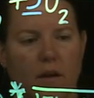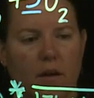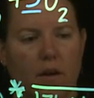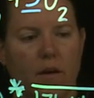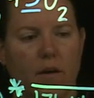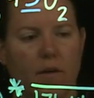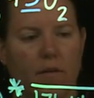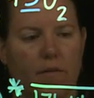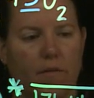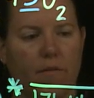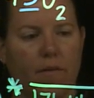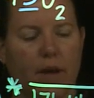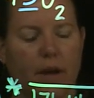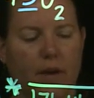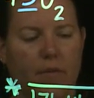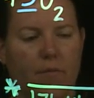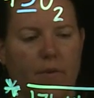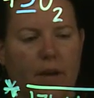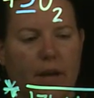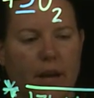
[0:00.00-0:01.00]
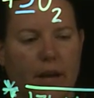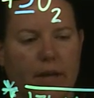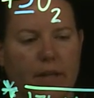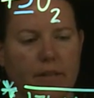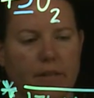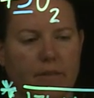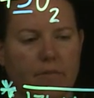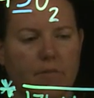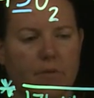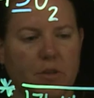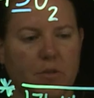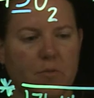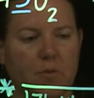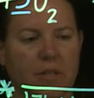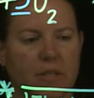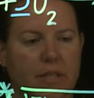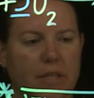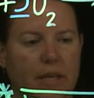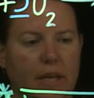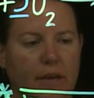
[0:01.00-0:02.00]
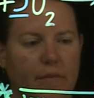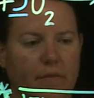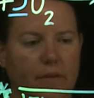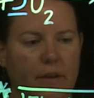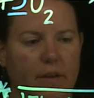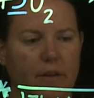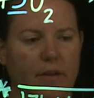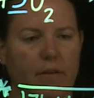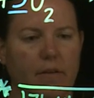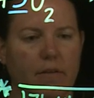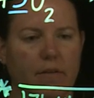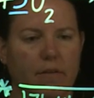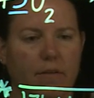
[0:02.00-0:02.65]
of that reactant, which was given.